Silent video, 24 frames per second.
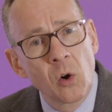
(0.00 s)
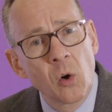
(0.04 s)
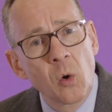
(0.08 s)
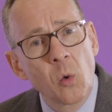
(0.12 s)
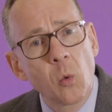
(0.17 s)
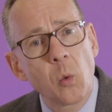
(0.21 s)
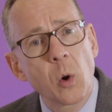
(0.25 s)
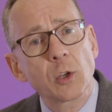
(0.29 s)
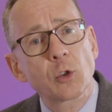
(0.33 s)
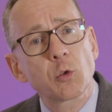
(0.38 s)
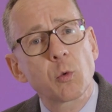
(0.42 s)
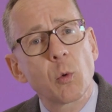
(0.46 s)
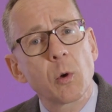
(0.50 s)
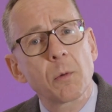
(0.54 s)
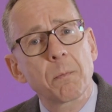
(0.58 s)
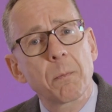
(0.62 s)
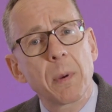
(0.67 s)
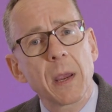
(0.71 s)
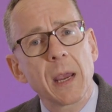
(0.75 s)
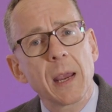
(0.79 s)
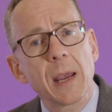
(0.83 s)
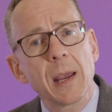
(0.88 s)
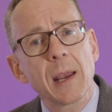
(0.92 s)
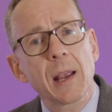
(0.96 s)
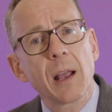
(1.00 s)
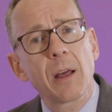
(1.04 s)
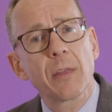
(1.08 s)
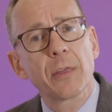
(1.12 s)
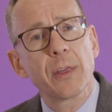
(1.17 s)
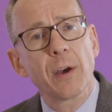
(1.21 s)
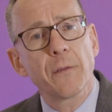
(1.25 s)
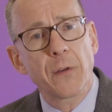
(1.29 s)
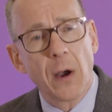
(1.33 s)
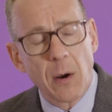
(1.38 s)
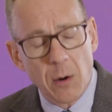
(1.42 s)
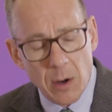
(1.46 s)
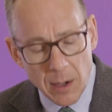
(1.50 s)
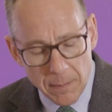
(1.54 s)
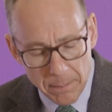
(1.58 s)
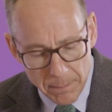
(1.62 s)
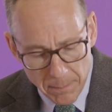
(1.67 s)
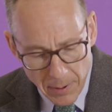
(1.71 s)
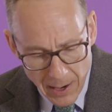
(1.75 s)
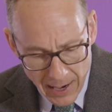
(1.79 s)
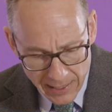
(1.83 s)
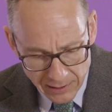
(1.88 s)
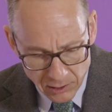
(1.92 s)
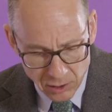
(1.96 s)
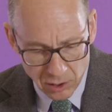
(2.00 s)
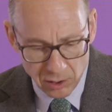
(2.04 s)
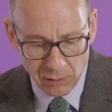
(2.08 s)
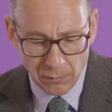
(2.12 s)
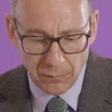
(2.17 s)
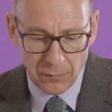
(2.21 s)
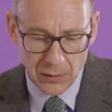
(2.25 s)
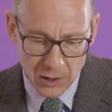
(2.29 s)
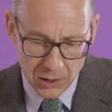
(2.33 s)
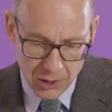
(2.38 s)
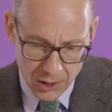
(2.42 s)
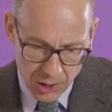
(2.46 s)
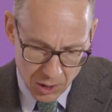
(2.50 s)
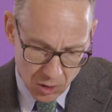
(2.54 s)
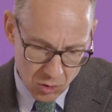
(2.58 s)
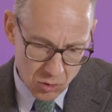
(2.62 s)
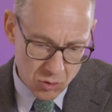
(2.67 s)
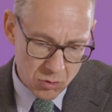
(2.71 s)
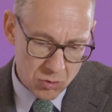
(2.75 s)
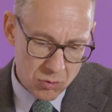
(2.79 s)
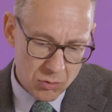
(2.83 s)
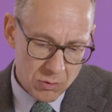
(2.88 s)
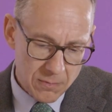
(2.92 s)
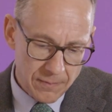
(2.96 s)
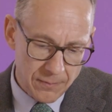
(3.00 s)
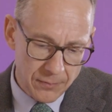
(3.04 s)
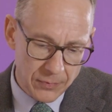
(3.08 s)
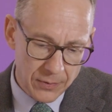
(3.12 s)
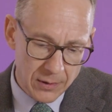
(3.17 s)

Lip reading: which would be the very best for you,